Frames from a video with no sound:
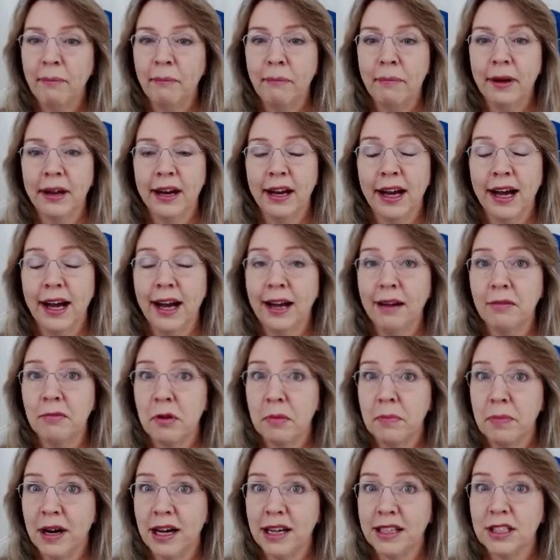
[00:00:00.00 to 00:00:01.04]
but I'm
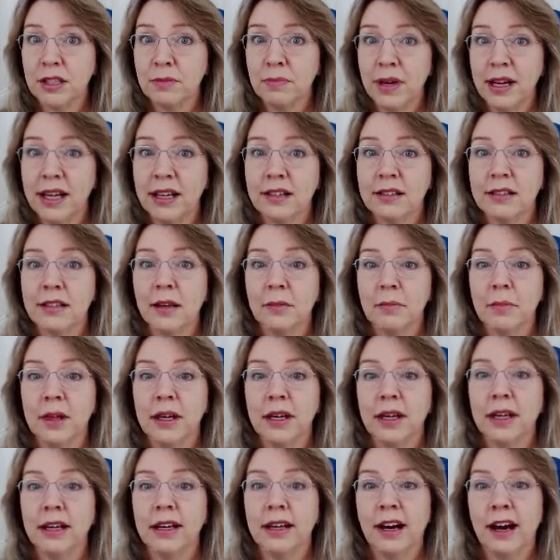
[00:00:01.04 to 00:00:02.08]
about to make
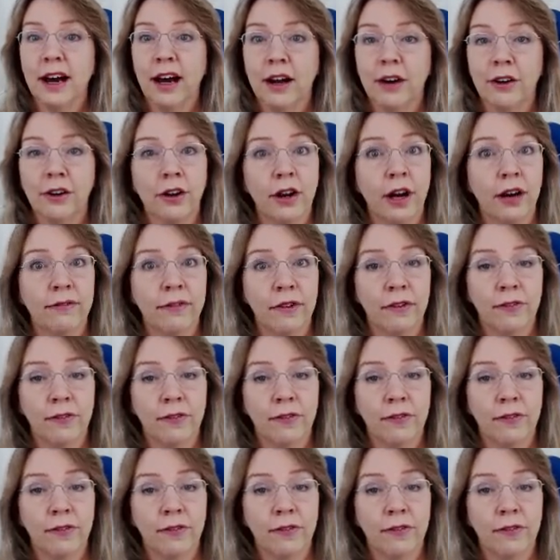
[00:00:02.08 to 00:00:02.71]
something in honor of